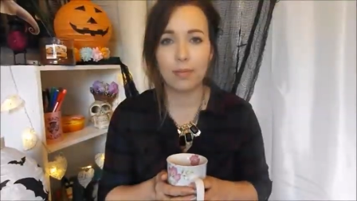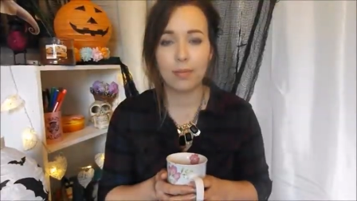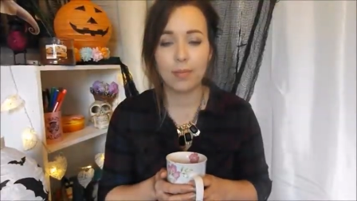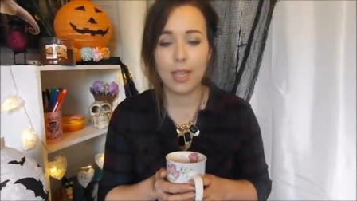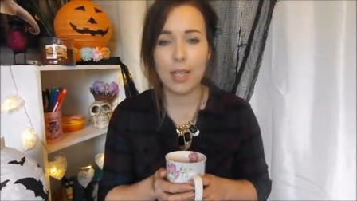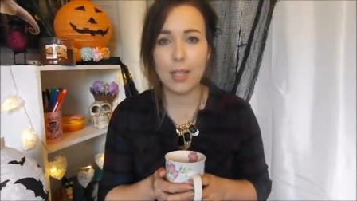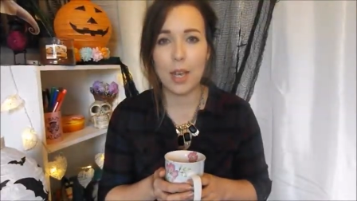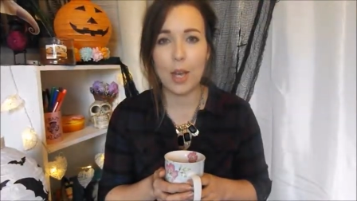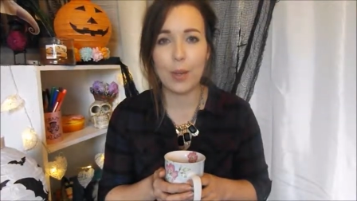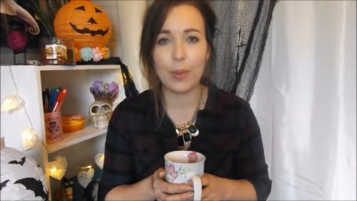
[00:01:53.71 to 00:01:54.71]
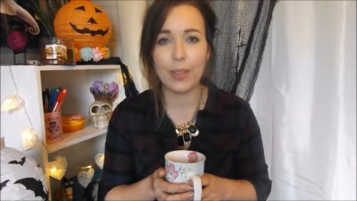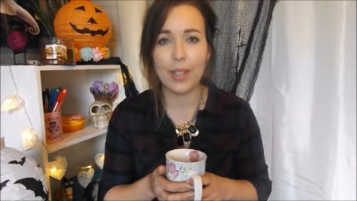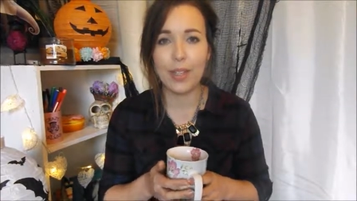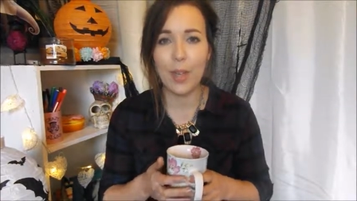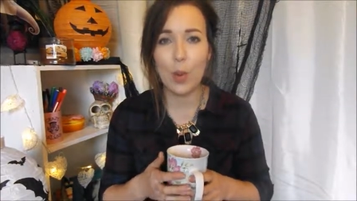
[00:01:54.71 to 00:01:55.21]
Let's
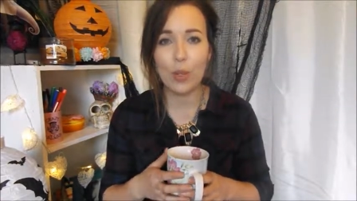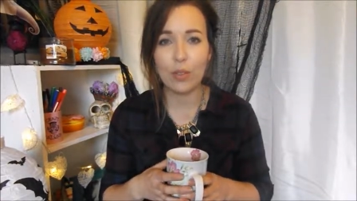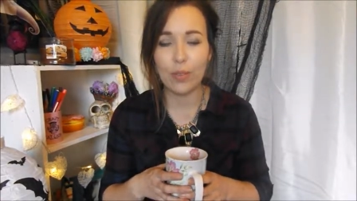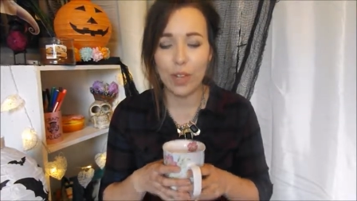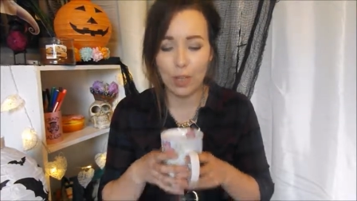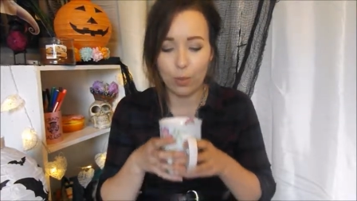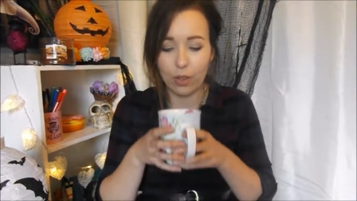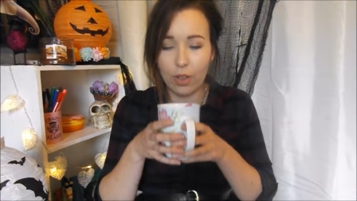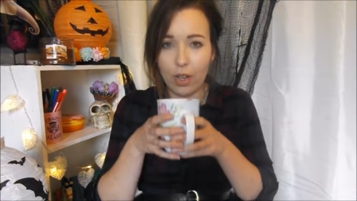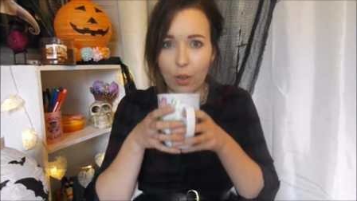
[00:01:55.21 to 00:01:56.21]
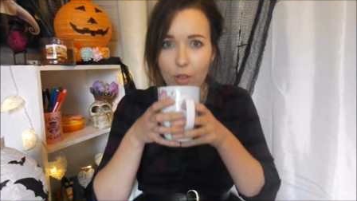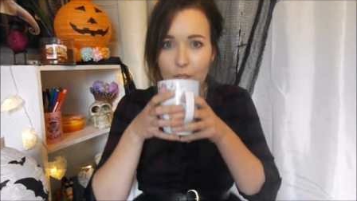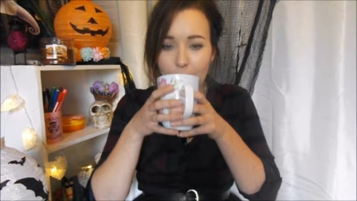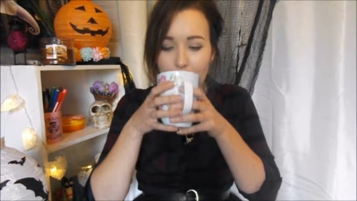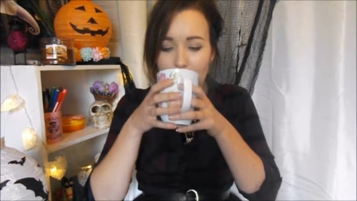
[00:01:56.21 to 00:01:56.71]
go with the first one. Hang on,
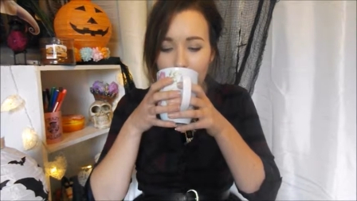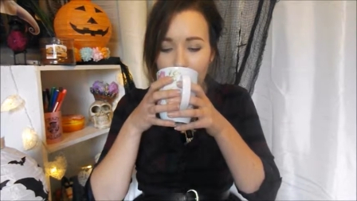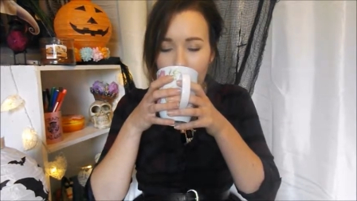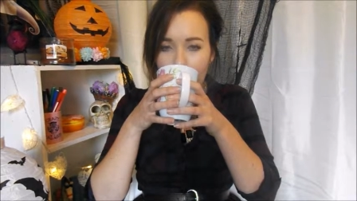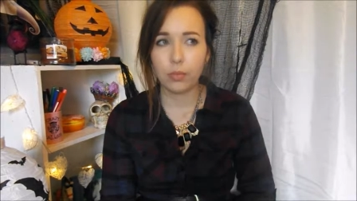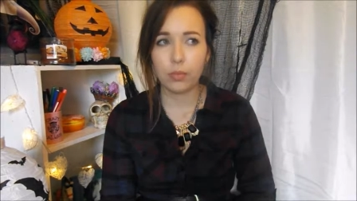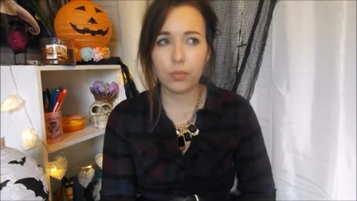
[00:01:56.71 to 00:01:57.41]
sip a tea first.